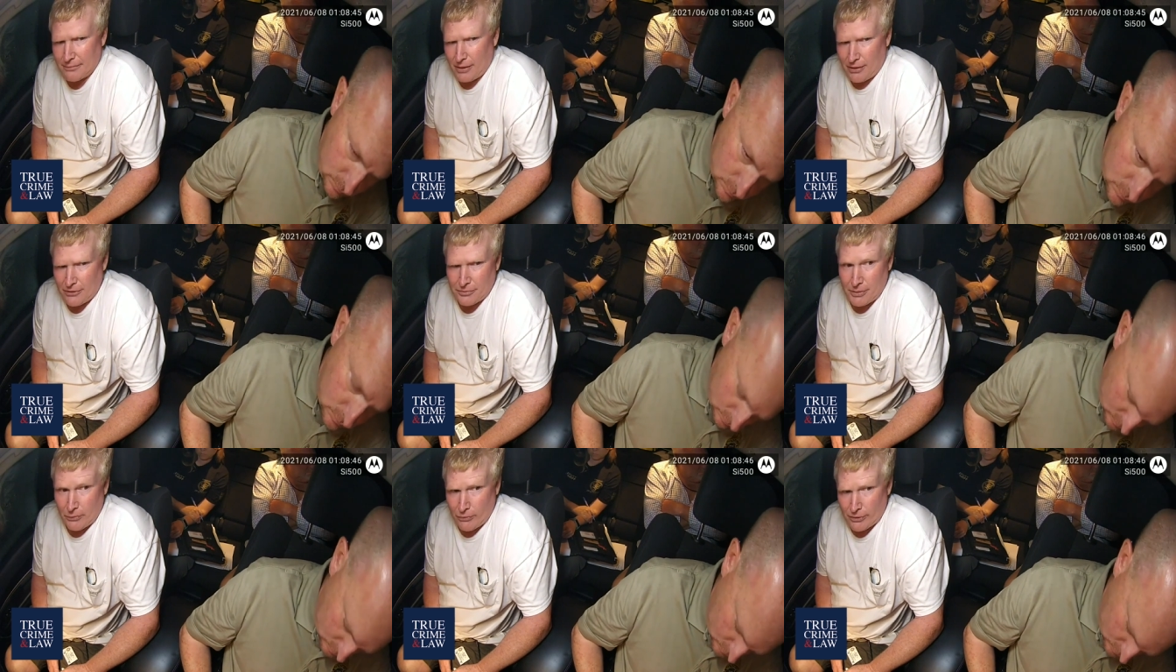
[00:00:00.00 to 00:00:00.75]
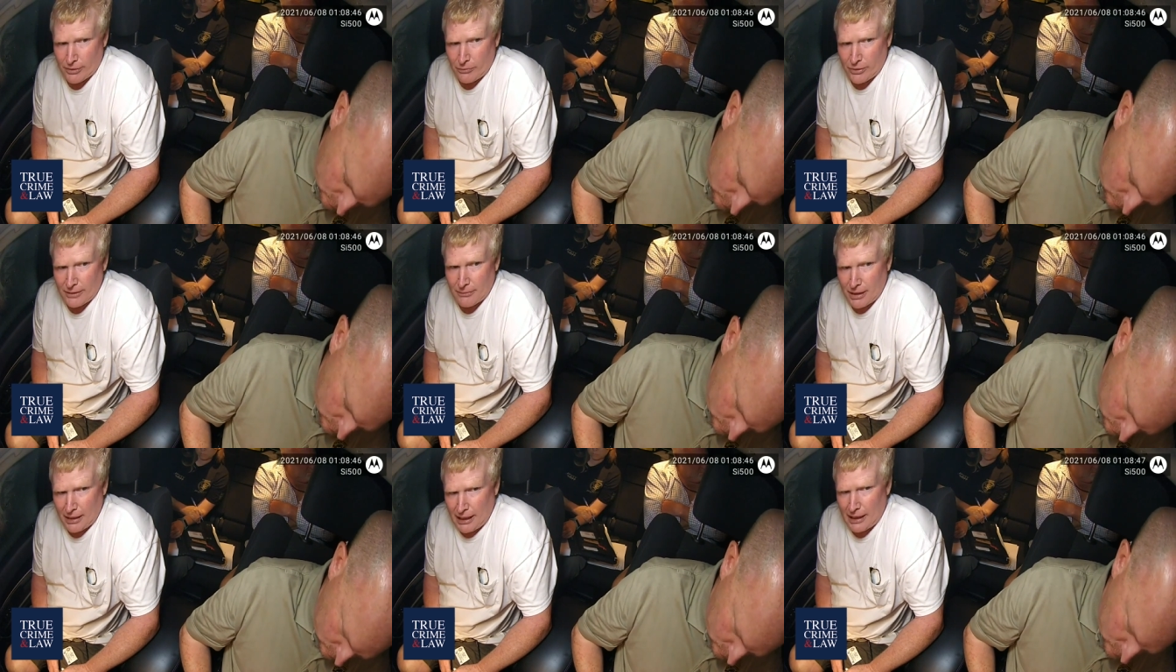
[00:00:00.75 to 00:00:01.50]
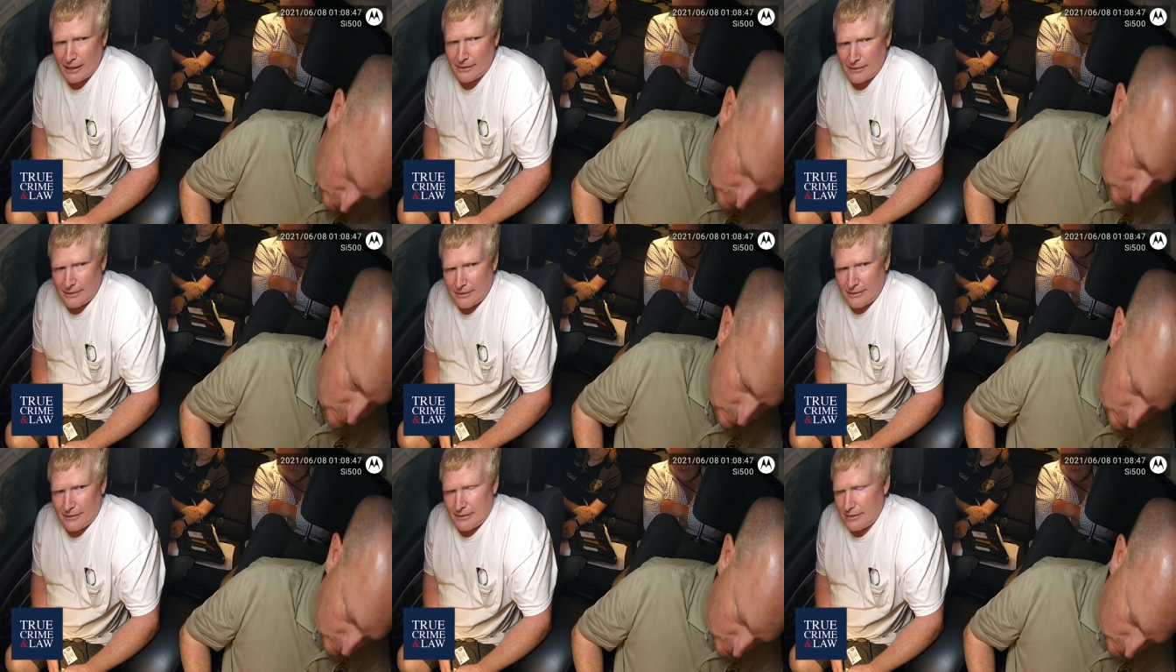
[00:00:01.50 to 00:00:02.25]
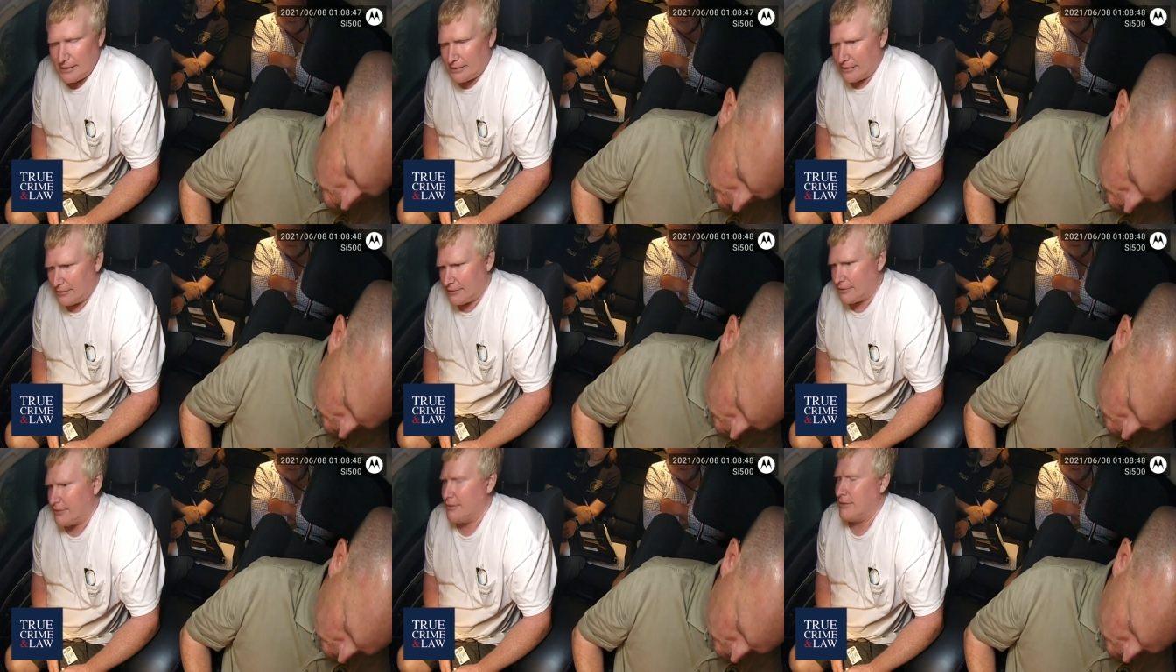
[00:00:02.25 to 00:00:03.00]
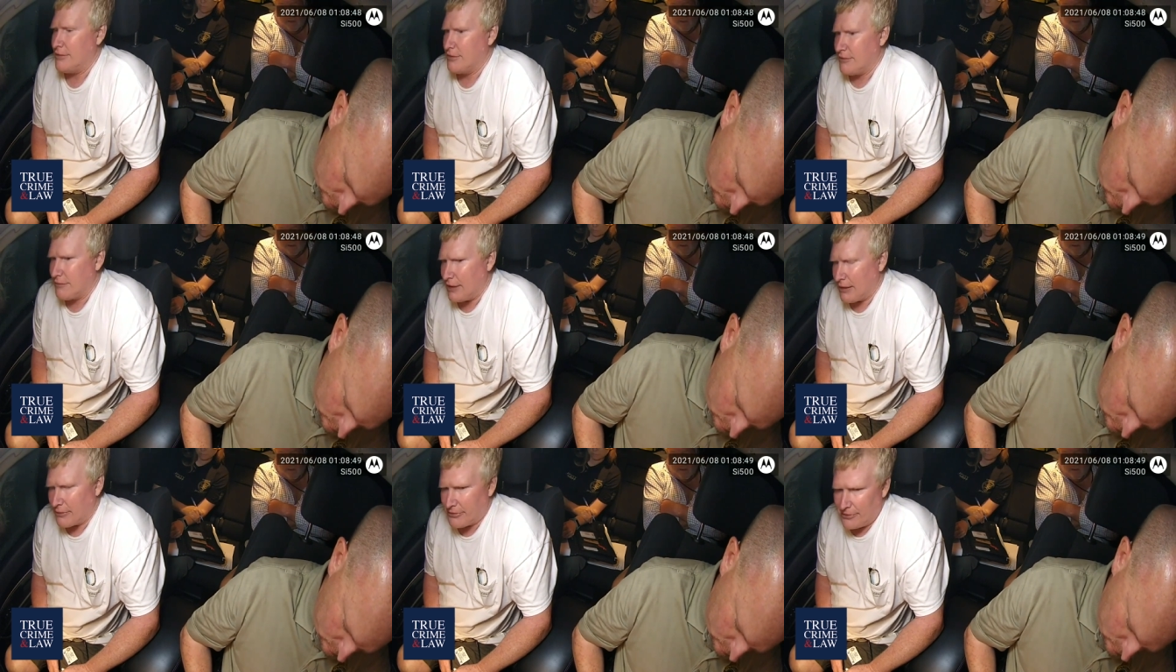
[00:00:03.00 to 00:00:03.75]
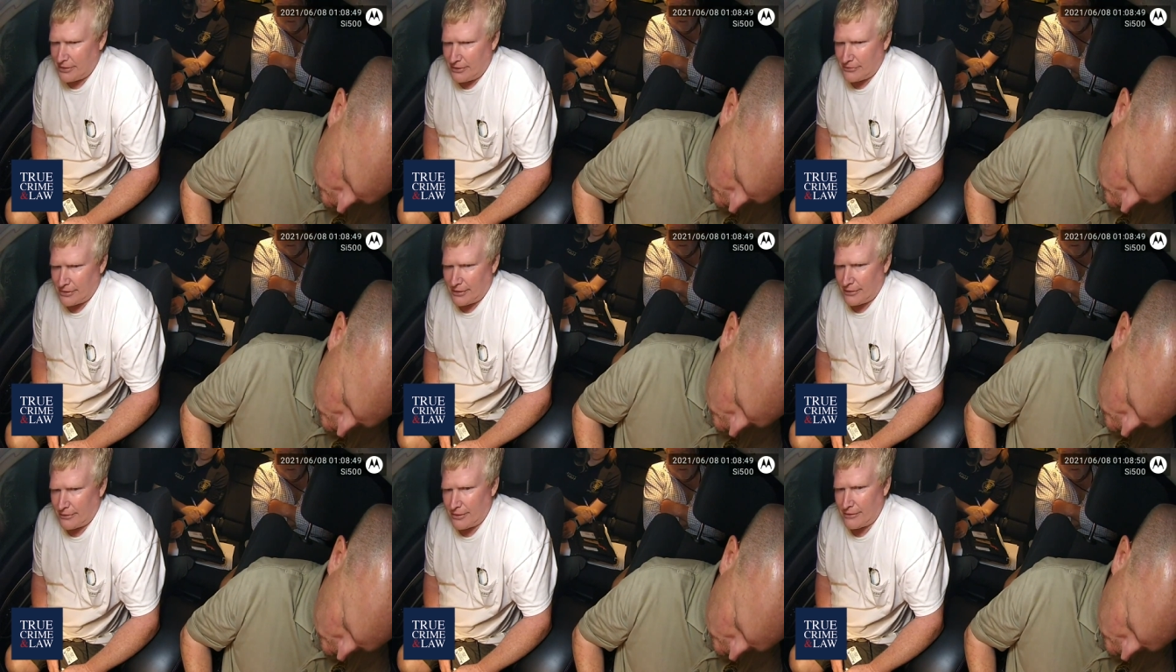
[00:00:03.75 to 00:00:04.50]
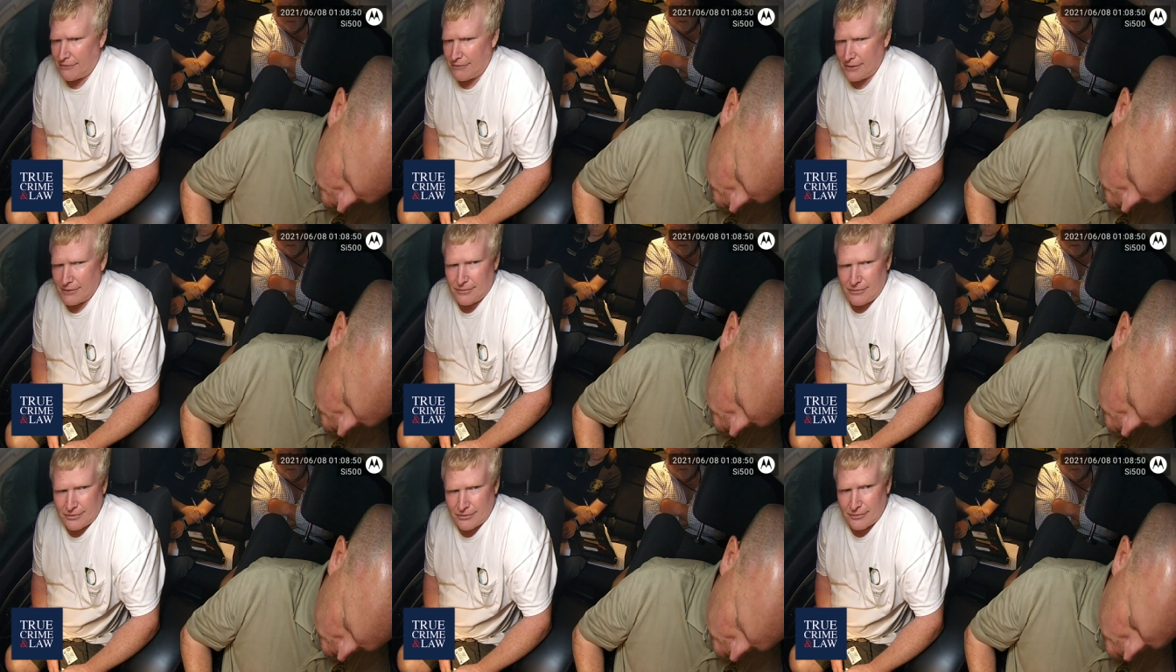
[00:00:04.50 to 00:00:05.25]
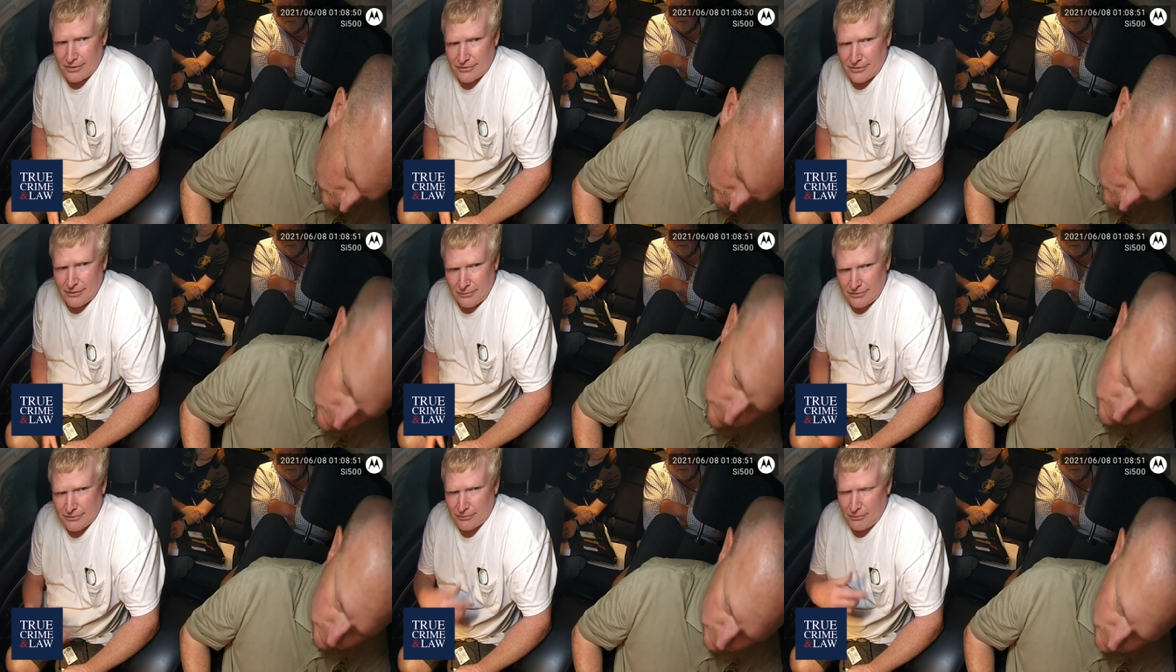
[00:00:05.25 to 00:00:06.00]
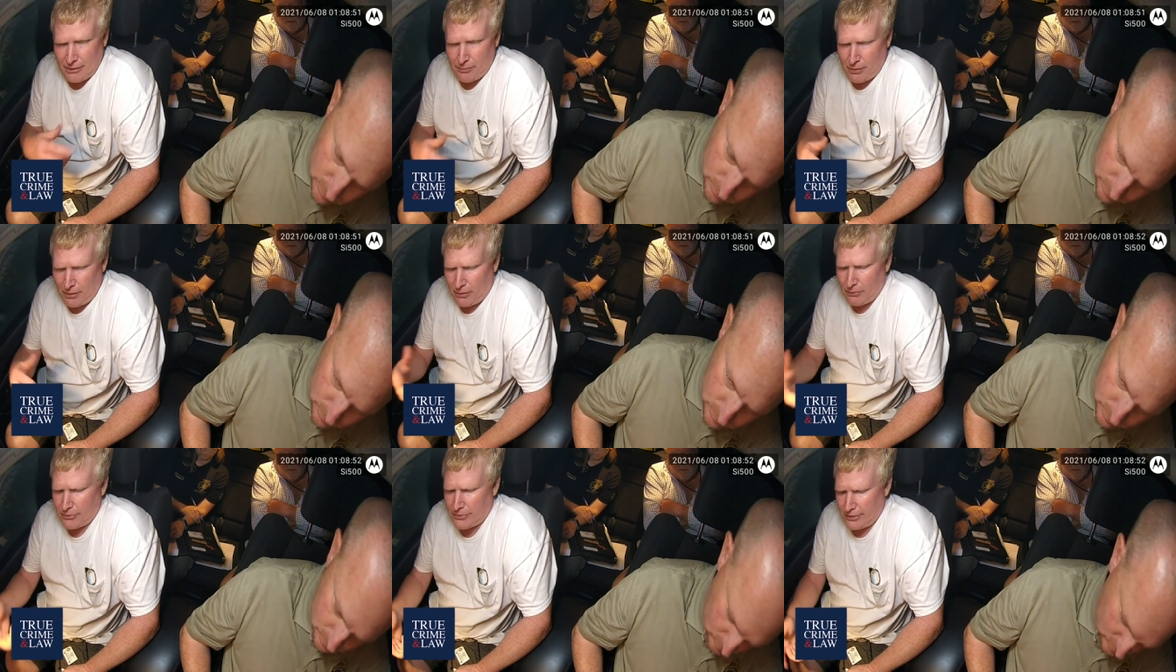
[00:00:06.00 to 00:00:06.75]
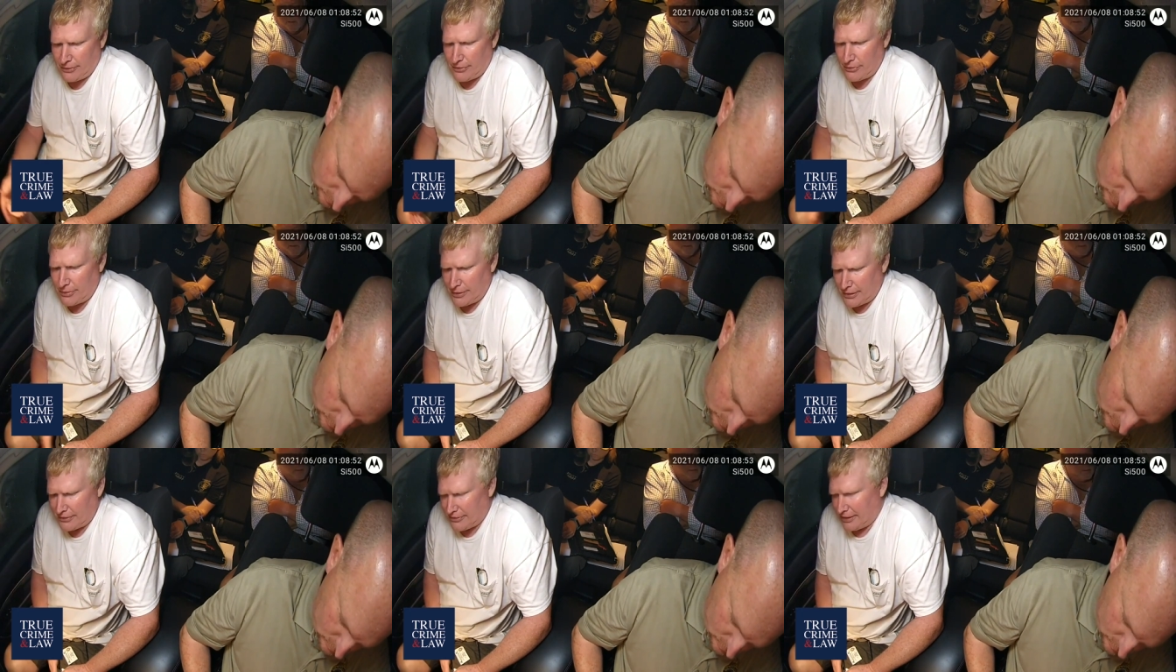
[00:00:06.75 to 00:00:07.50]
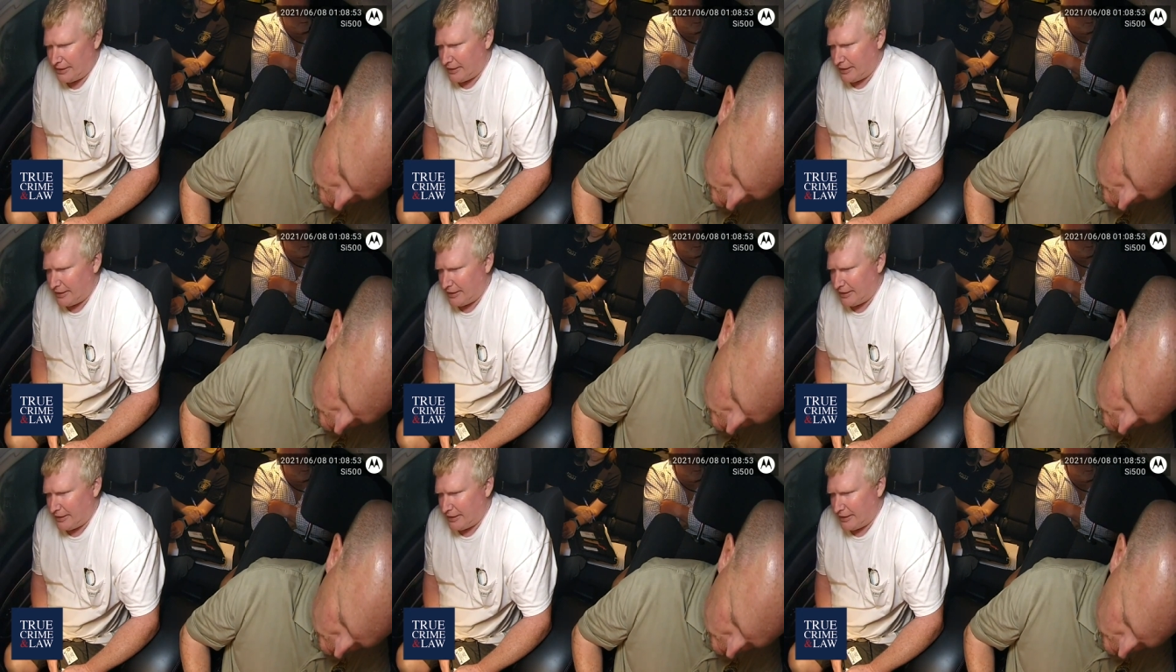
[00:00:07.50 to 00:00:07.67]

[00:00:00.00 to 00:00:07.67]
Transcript: Paul's been working with him a lot, he killed the sunflower seeds in our dove field just recently, which is why Paul was here doing this.